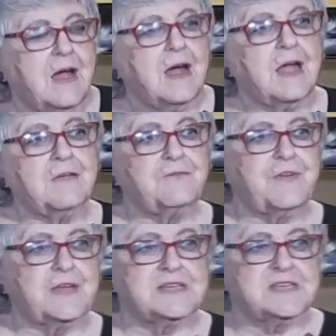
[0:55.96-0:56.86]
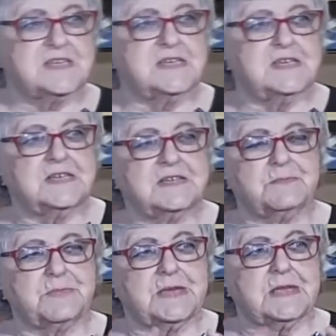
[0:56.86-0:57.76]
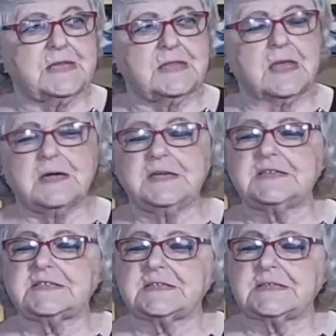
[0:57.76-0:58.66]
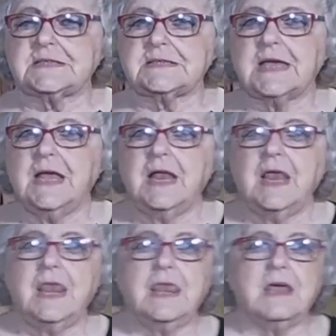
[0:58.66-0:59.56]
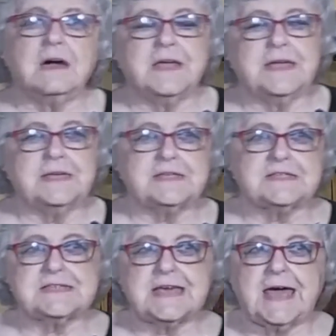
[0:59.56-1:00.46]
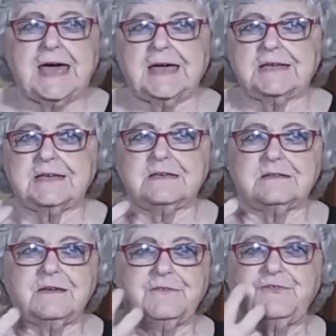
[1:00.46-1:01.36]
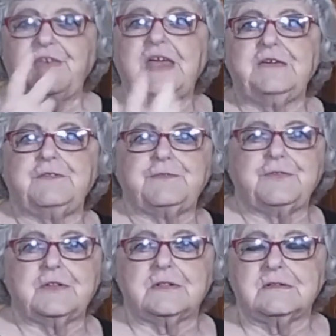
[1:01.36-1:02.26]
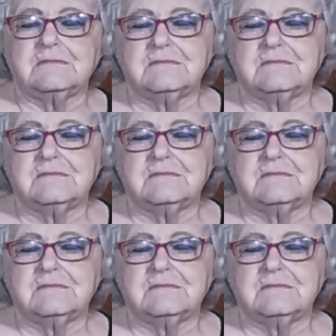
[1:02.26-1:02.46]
I fancy something nice and light and flavourful.